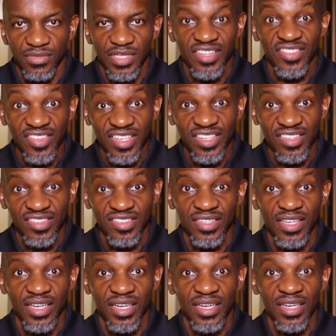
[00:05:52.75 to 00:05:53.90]
6
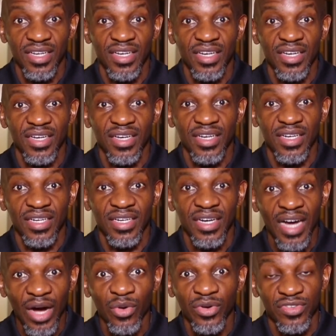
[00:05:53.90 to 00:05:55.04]

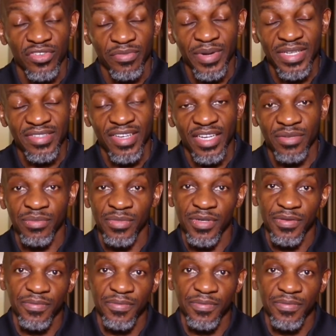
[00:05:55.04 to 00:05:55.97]
hours of my time